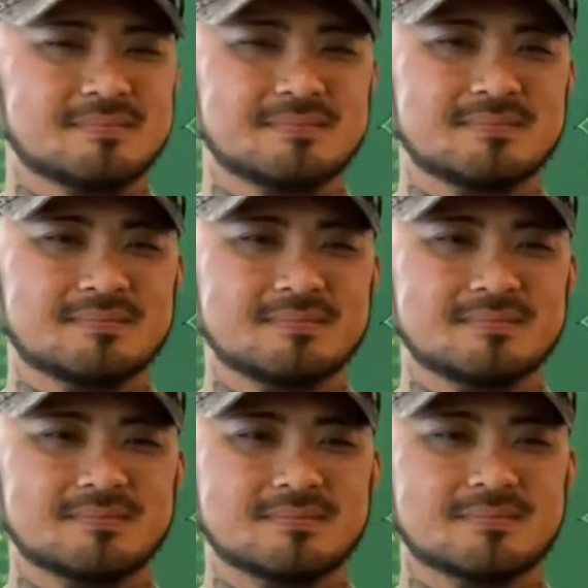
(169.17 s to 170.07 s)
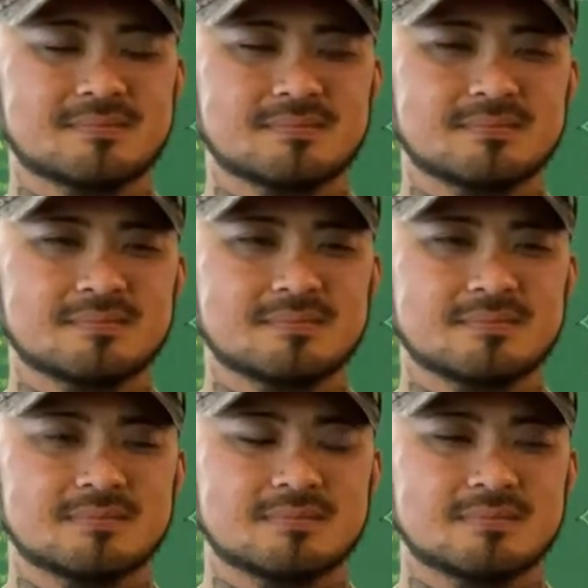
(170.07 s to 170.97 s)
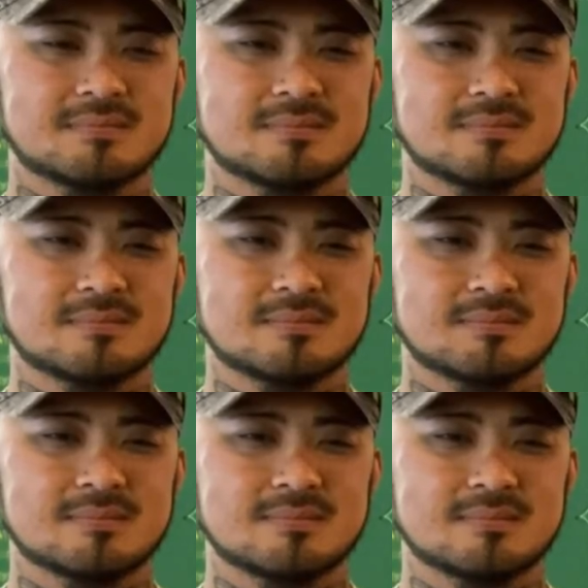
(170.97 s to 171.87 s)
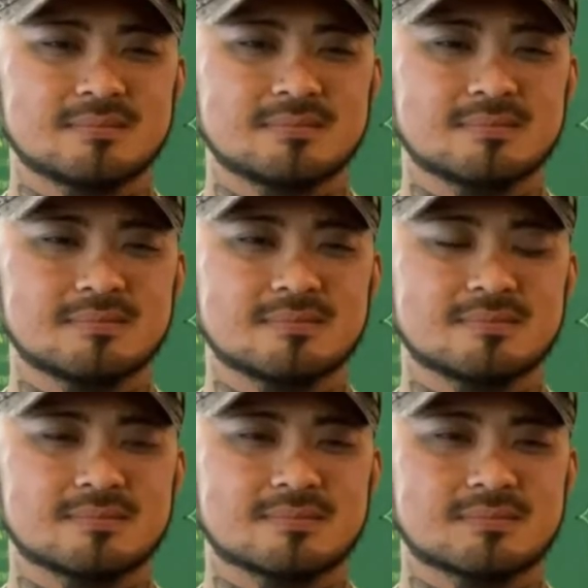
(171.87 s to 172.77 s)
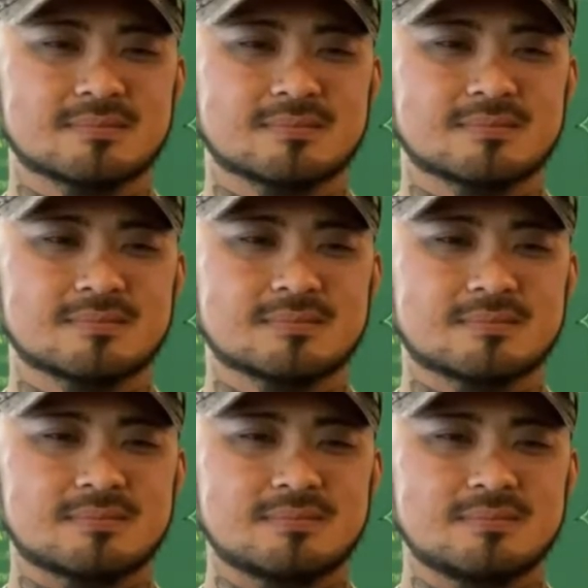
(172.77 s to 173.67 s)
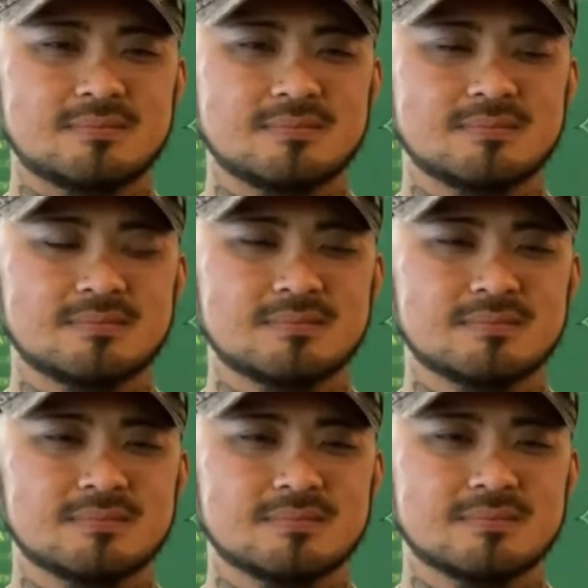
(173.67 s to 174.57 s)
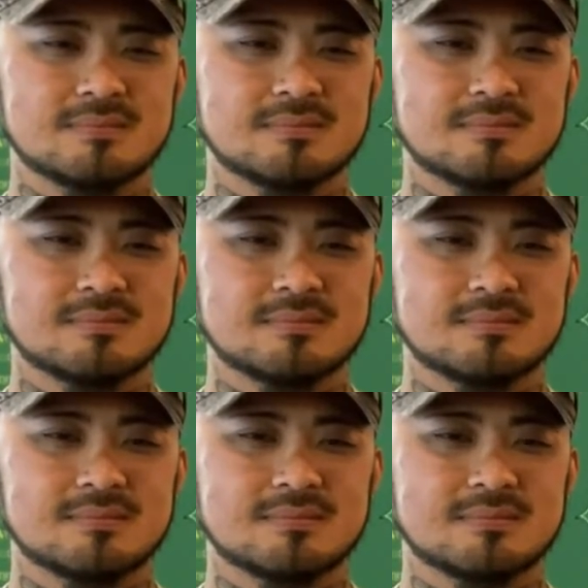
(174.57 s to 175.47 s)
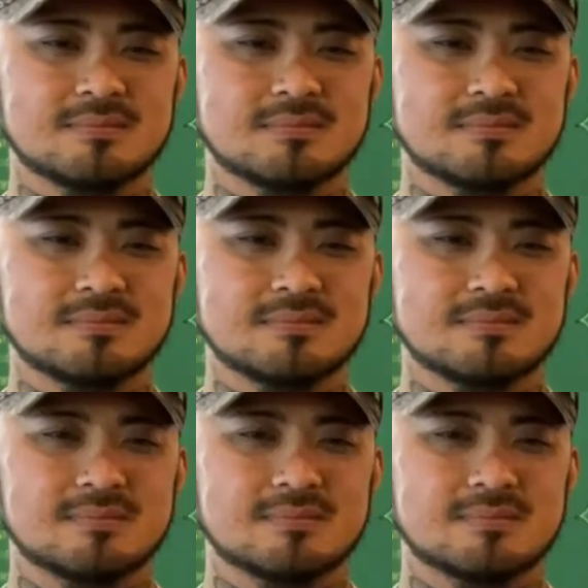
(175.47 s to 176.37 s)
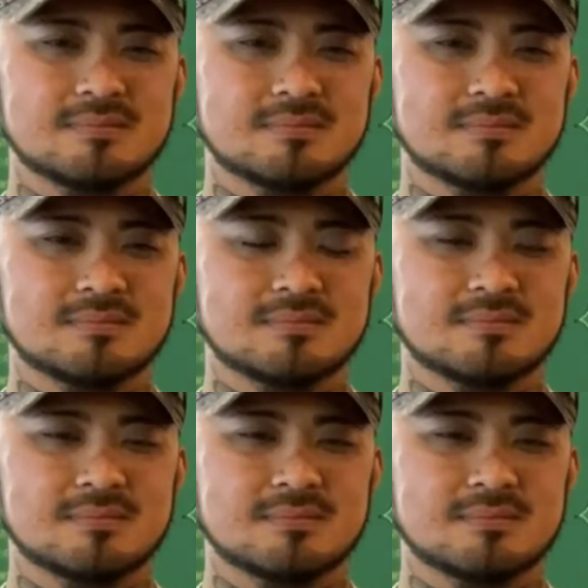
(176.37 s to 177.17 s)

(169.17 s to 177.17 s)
(silent)